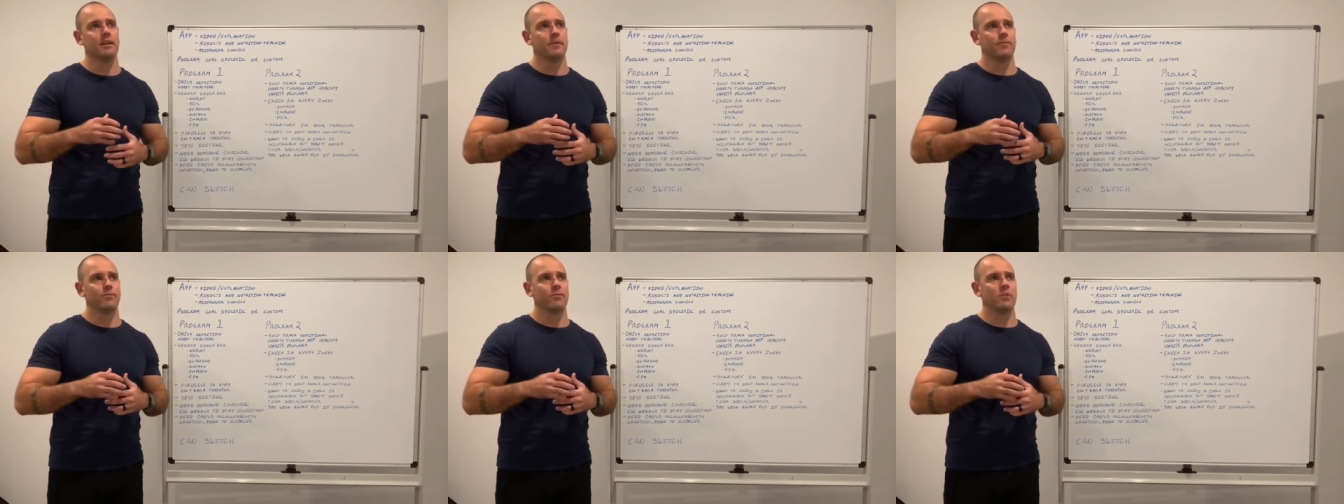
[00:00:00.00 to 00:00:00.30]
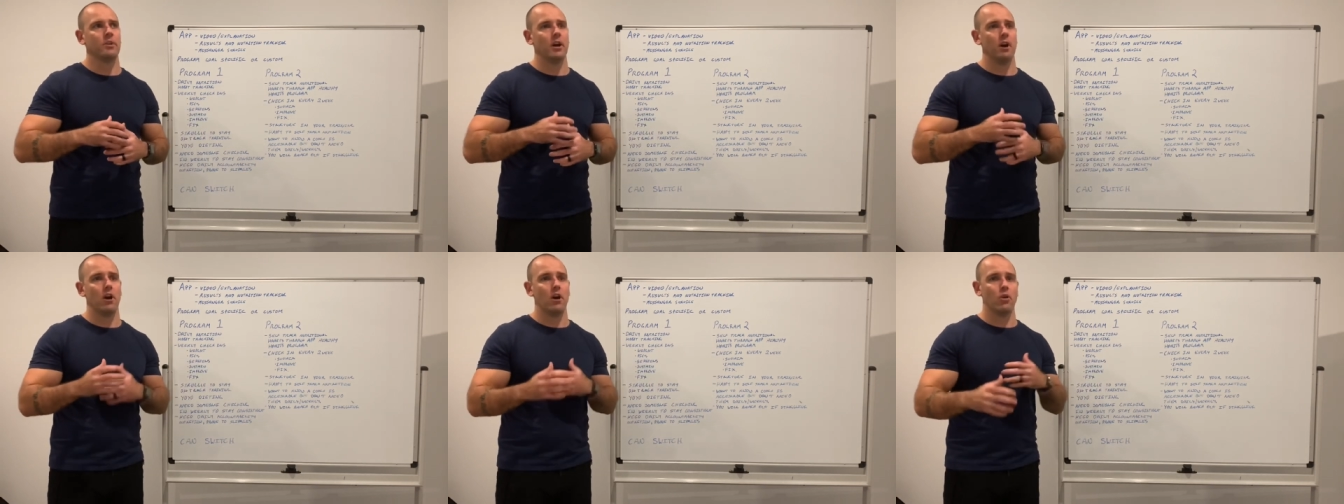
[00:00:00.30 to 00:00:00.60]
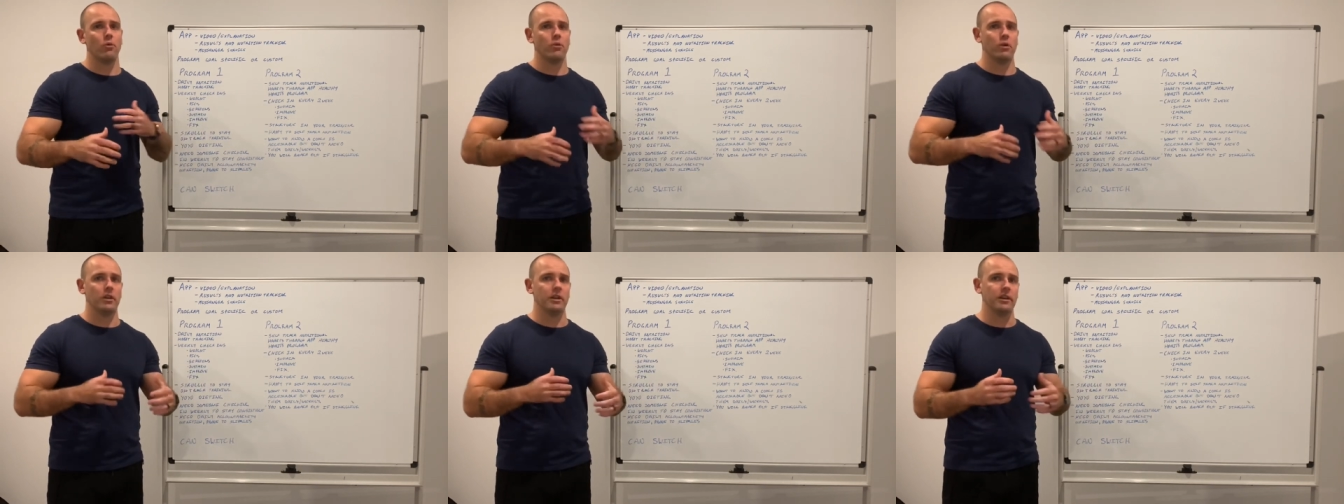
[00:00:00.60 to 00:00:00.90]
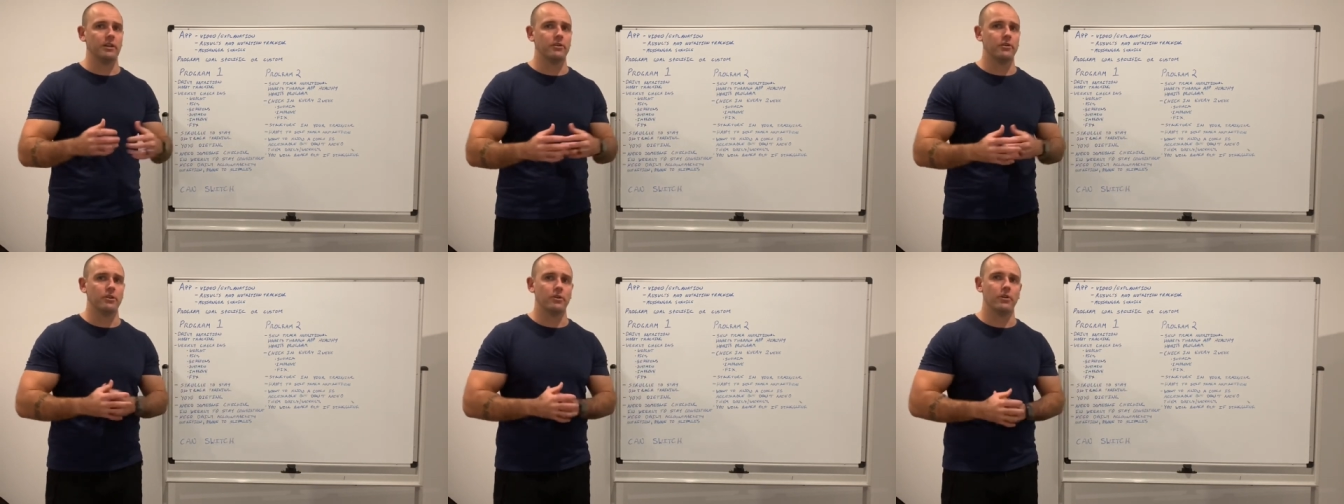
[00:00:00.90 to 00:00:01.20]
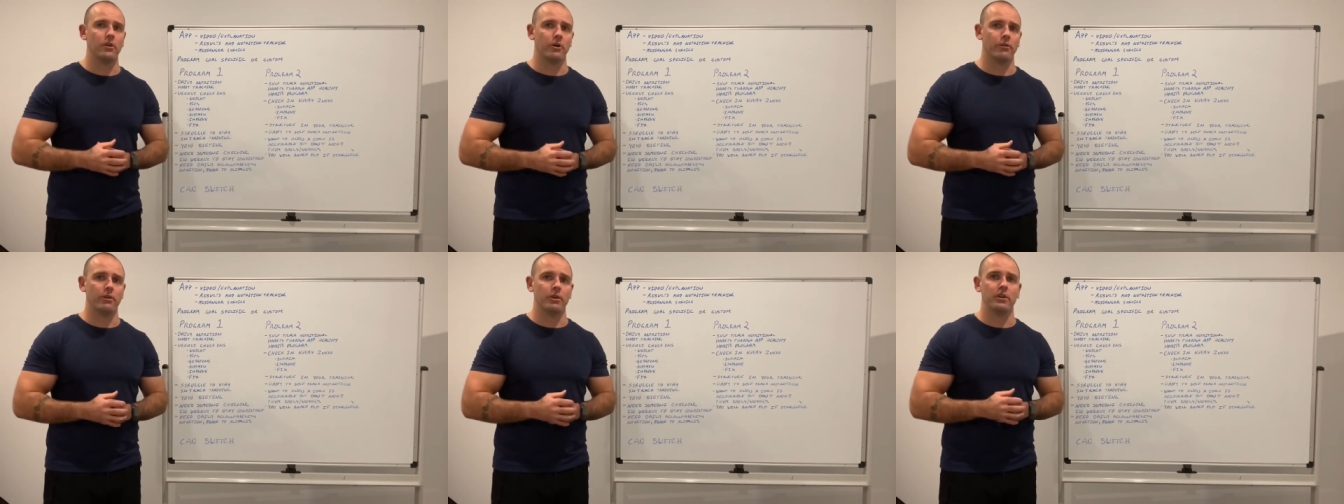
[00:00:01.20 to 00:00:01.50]
you know, I really
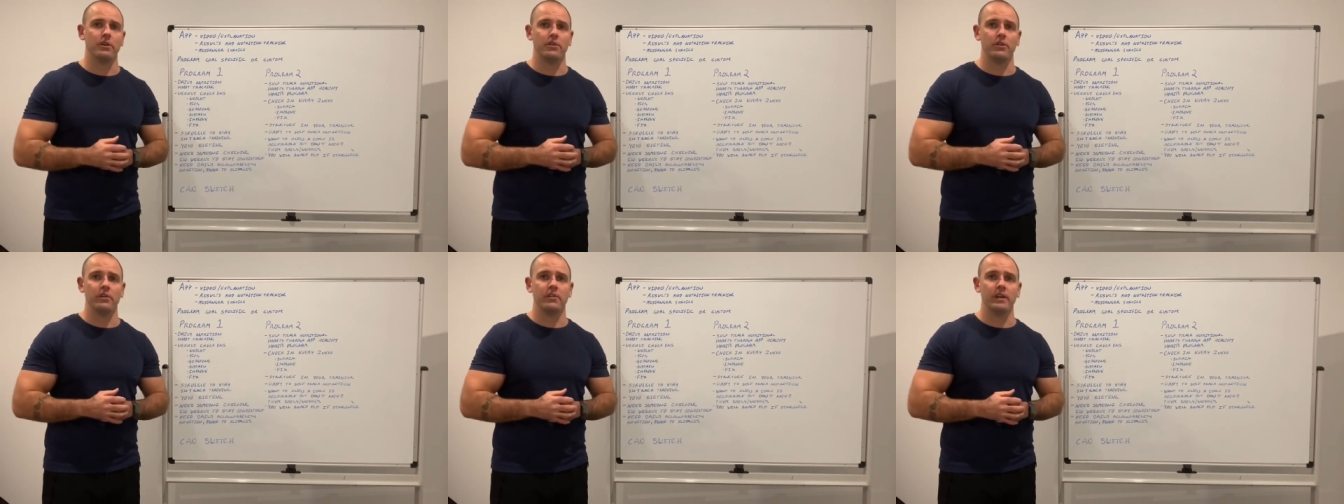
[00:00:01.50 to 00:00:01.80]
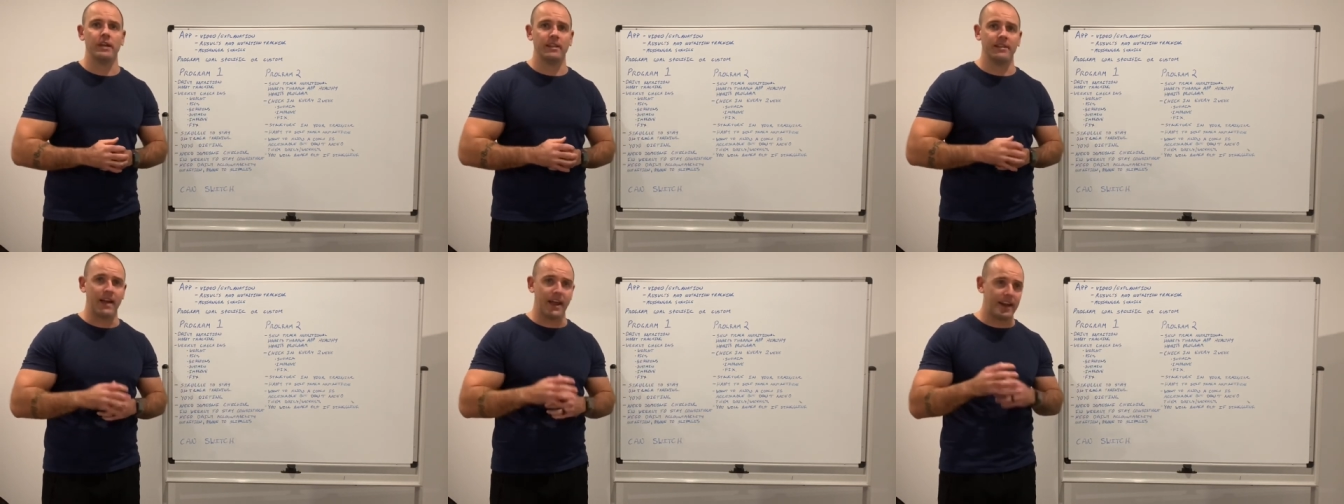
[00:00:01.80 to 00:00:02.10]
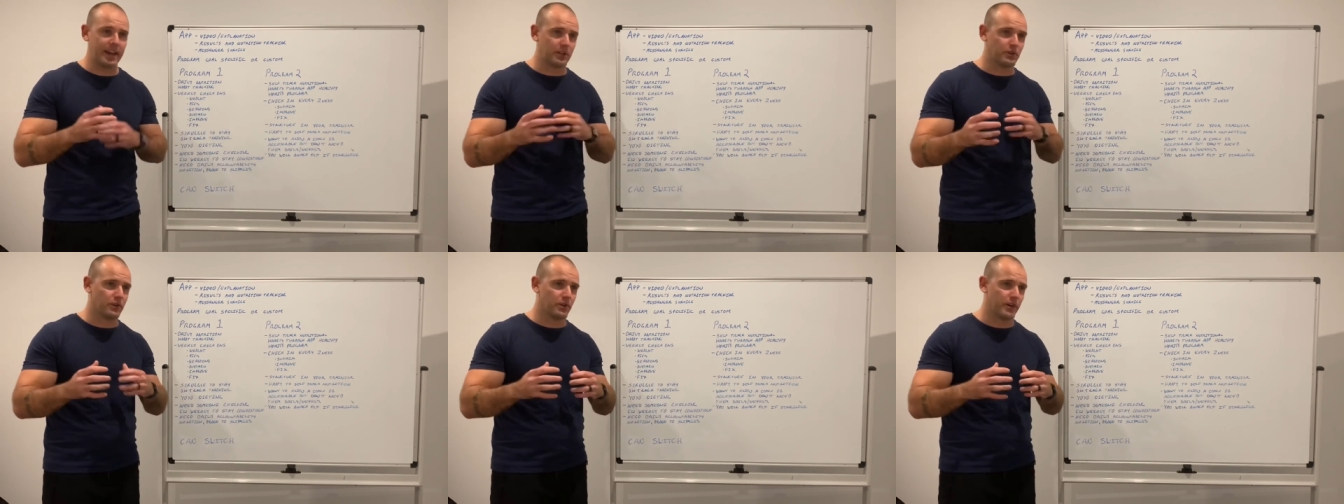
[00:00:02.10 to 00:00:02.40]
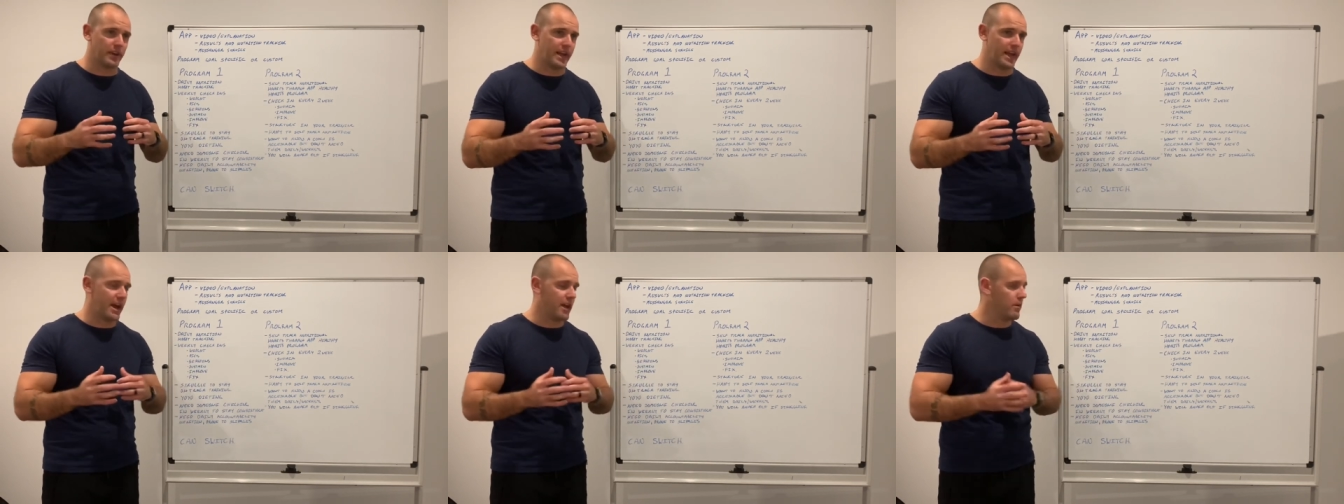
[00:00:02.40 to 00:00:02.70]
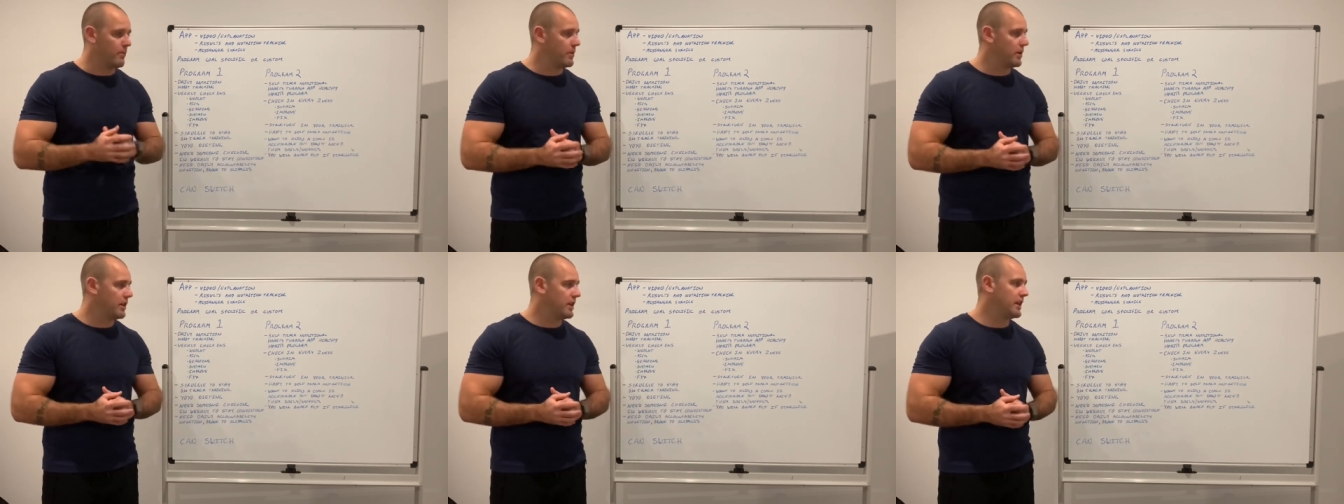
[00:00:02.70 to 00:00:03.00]
do, I really do need that extra
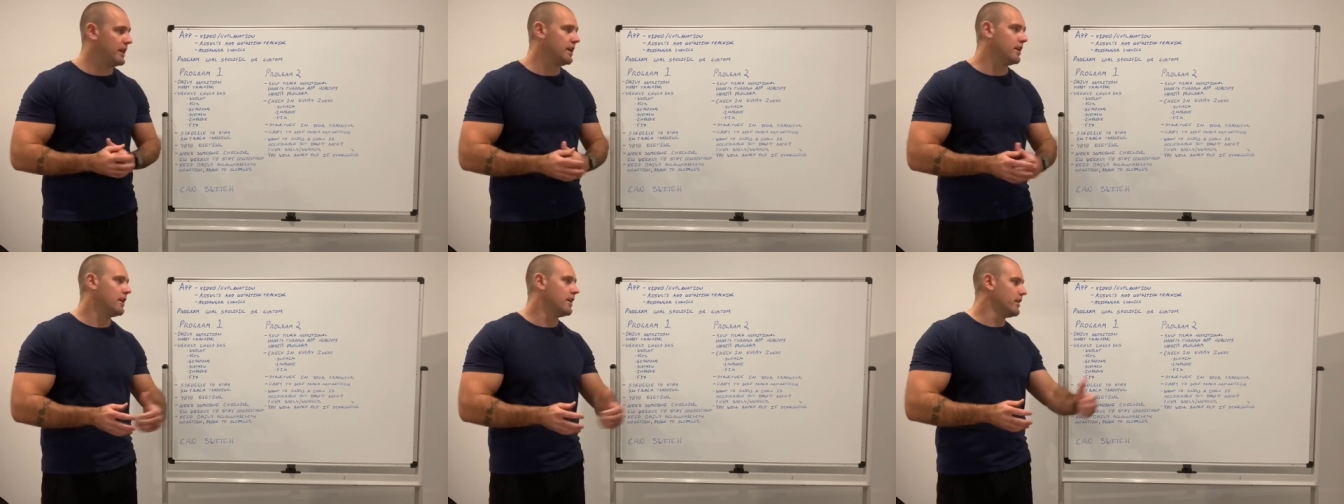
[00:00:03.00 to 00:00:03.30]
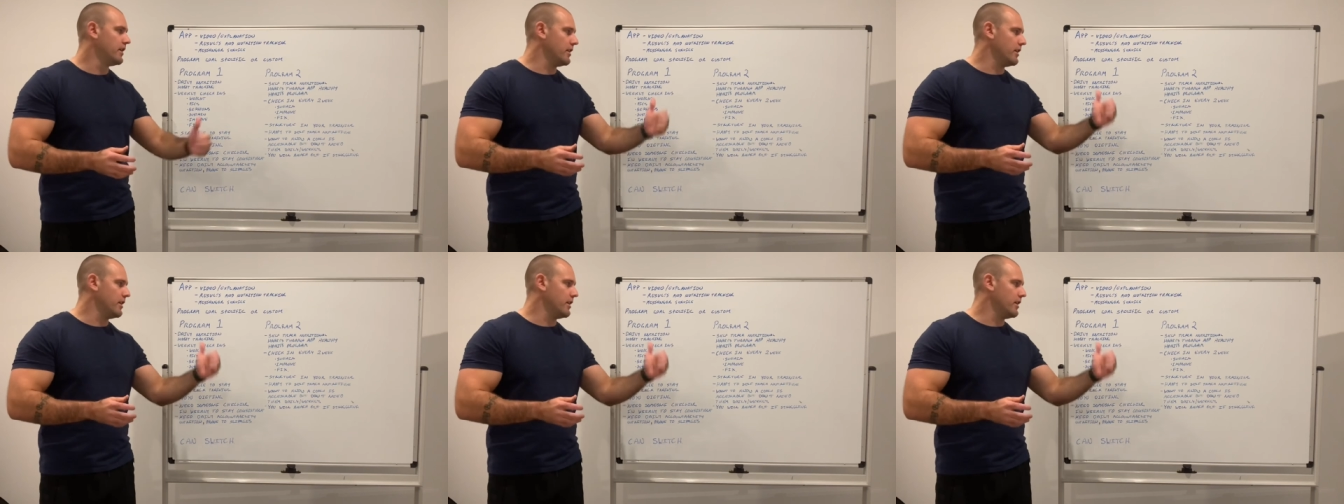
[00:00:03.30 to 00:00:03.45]
accountability,